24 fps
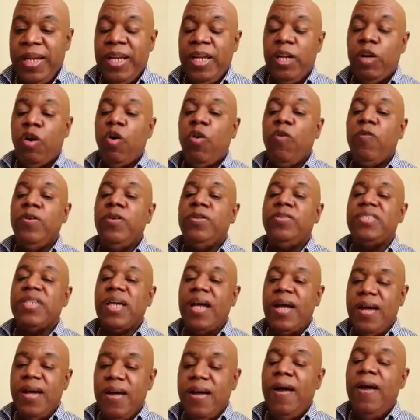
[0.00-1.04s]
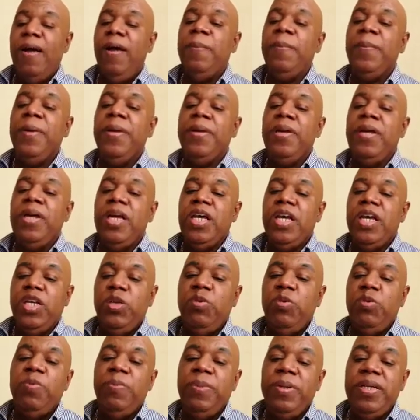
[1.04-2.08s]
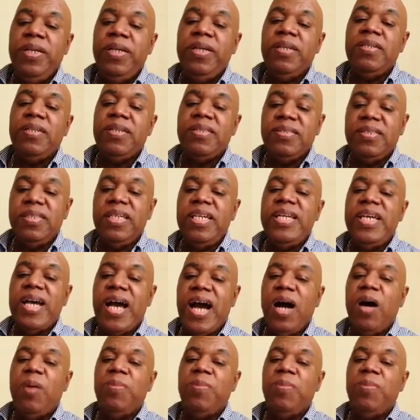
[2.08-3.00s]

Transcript: And over time, you will begin to see how